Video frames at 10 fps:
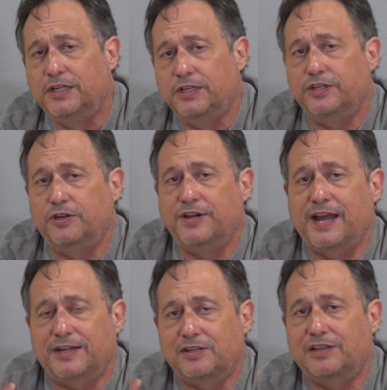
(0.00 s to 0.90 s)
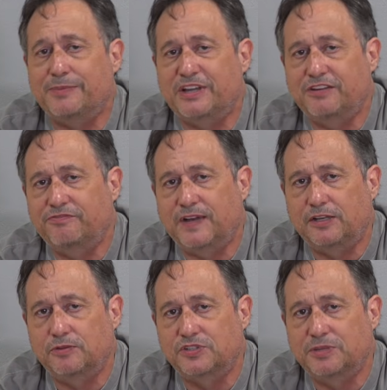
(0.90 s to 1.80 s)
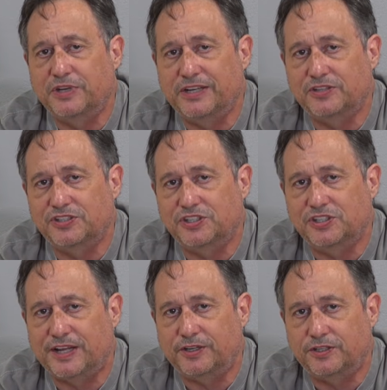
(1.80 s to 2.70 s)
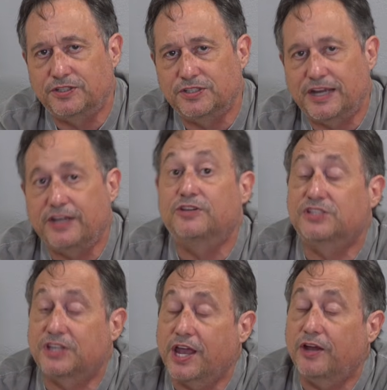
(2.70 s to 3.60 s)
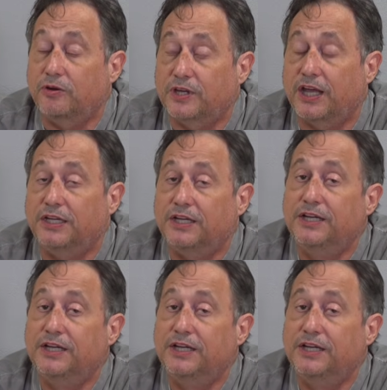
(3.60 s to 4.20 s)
you're not claiming to follow somebody else's standards. Now you're saying, okay,